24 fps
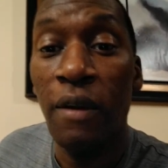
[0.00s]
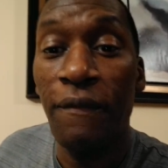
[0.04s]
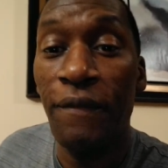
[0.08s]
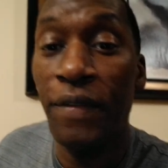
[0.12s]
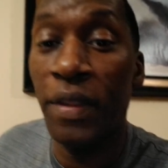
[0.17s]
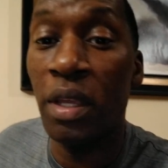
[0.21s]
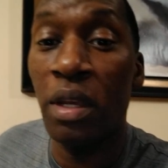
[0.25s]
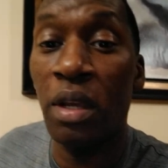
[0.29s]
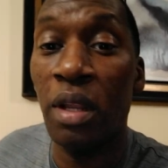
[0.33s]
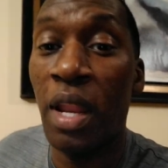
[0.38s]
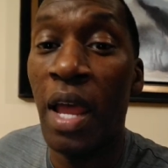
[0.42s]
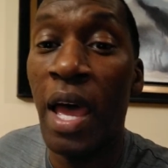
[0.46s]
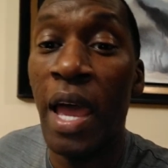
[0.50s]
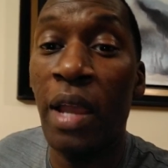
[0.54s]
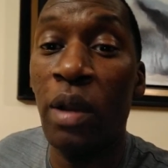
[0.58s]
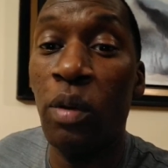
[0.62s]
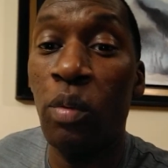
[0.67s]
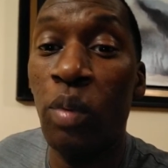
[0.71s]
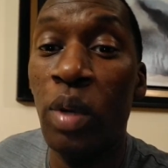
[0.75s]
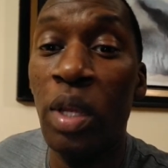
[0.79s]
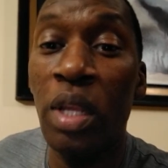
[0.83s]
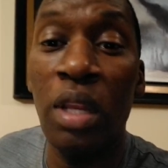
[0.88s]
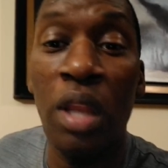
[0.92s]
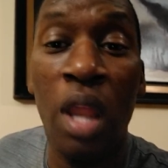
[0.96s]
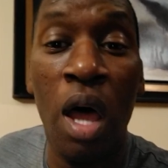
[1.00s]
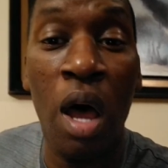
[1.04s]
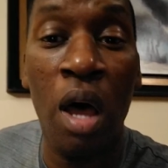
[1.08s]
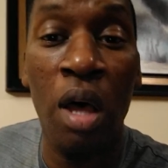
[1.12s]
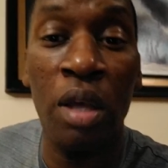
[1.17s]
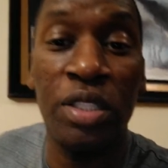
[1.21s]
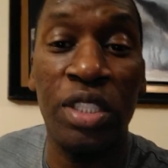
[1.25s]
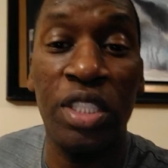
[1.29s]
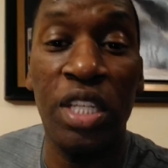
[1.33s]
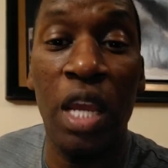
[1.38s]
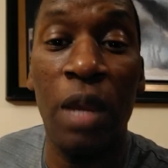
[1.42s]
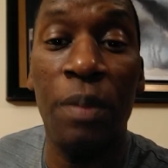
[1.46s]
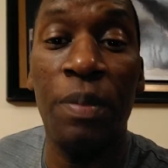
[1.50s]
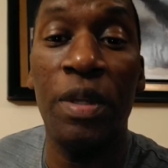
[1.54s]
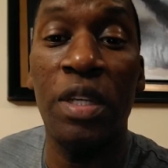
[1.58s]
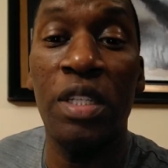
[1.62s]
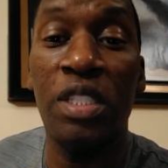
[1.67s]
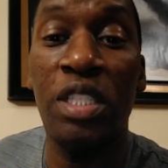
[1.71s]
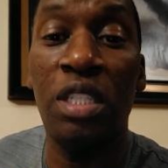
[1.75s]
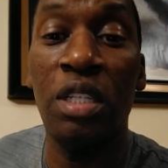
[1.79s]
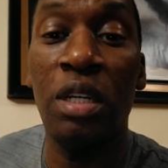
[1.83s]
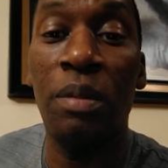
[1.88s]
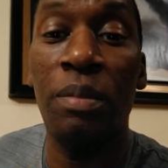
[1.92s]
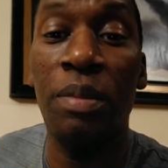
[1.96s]
feel like we lost
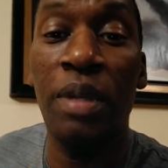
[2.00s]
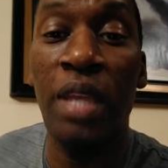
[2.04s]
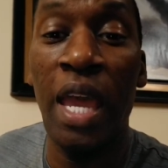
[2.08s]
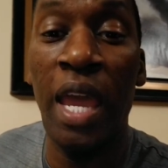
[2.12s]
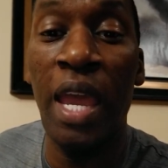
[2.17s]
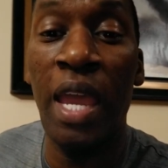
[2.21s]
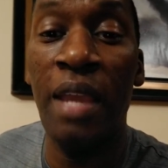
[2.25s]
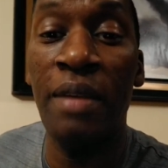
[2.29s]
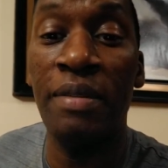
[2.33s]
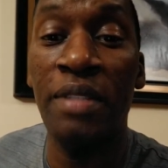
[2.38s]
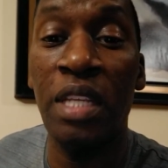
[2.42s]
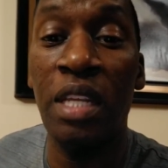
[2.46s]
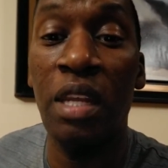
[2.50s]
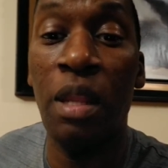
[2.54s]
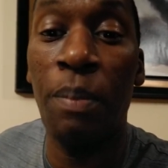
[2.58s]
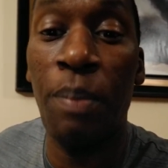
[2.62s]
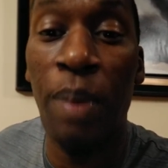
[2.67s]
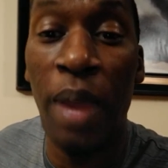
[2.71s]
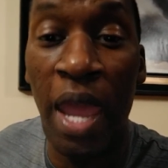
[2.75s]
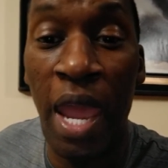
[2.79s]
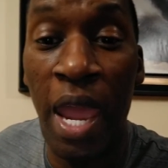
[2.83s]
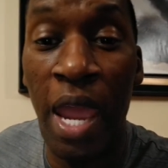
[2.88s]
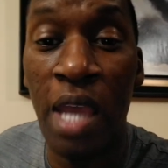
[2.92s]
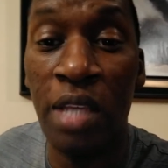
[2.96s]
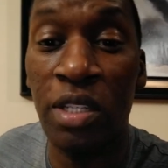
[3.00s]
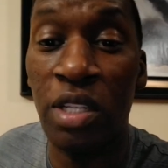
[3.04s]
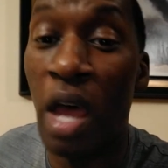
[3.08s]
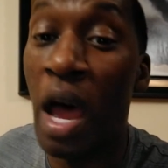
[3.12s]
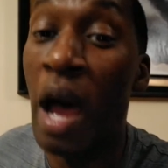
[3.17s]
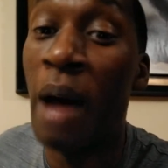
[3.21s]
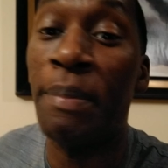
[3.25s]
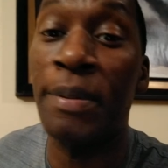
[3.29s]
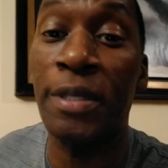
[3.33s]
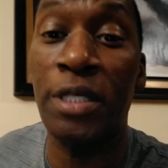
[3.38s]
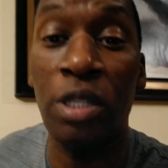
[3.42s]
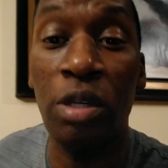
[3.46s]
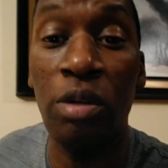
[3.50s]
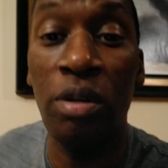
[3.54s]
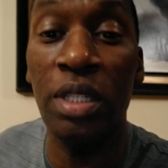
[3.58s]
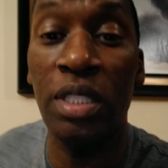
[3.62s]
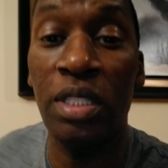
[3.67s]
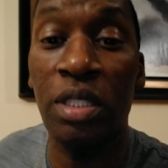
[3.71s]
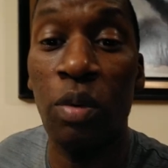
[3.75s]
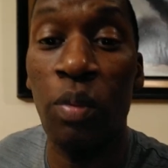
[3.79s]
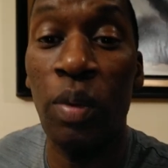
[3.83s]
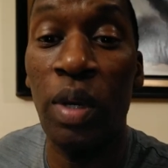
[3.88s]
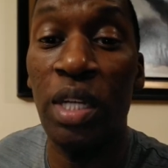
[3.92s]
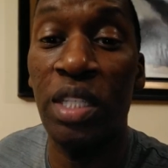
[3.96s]
championship games in the past or
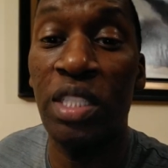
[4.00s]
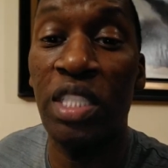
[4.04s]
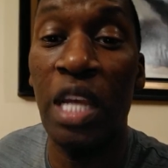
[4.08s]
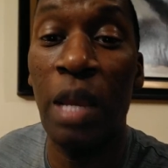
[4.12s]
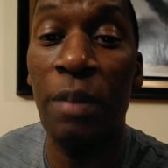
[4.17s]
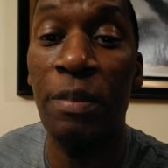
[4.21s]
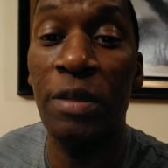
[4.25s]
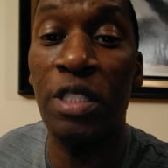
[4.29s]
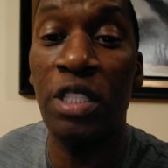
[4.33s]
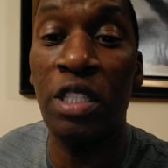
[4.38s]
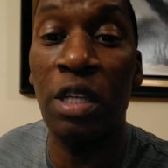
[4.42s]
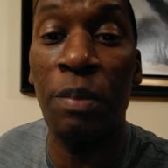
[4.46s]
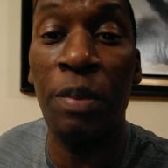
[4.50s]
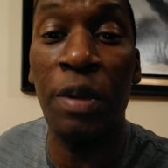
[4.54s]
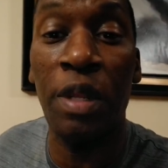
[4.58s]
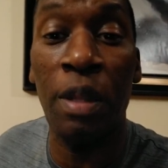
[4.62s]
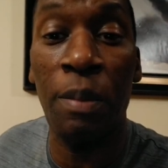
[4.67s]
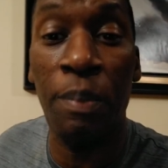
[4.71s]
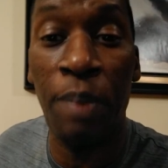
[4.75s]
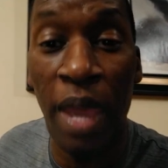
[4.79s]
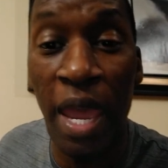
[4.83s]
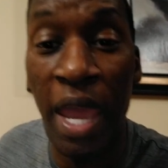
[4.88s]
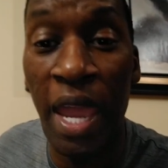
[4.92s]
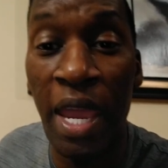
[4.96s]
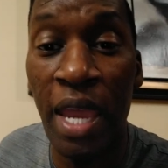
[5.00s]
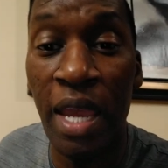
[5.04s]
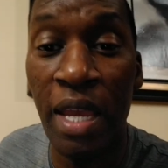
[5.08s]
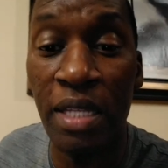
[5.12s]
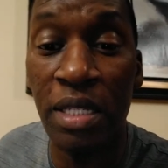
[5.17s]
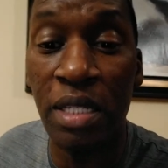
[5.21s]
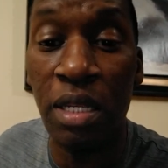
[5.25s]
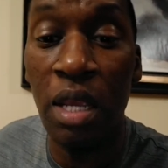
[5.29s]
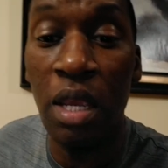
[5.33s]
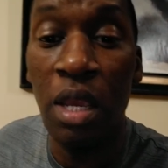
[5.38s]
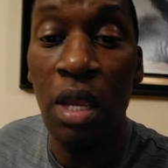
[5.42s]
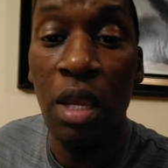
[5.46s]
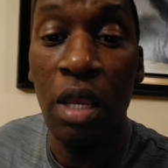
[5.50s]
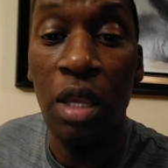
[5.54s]
opportunities to win the championship in the past,